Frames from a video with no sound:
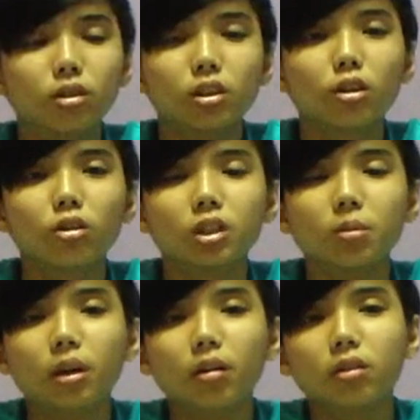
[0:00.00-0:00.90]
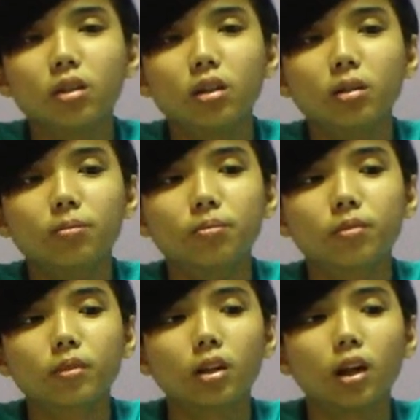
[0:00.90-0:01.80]
He talks about
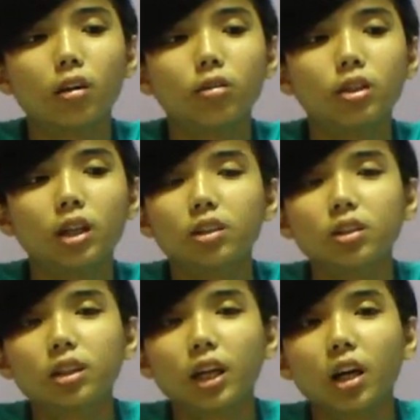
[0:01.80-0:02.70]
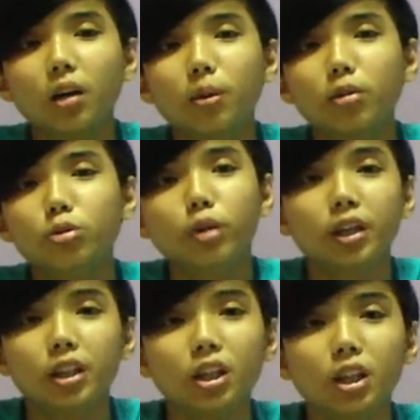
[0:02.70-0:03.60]
how he doesn't care about you
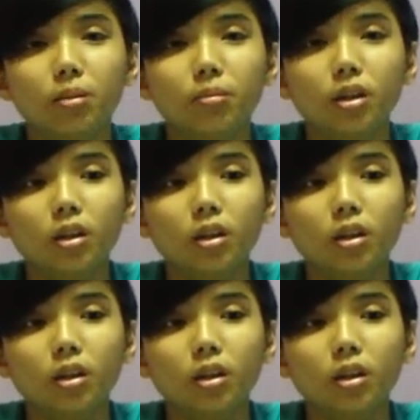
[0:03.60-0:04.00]
hating him.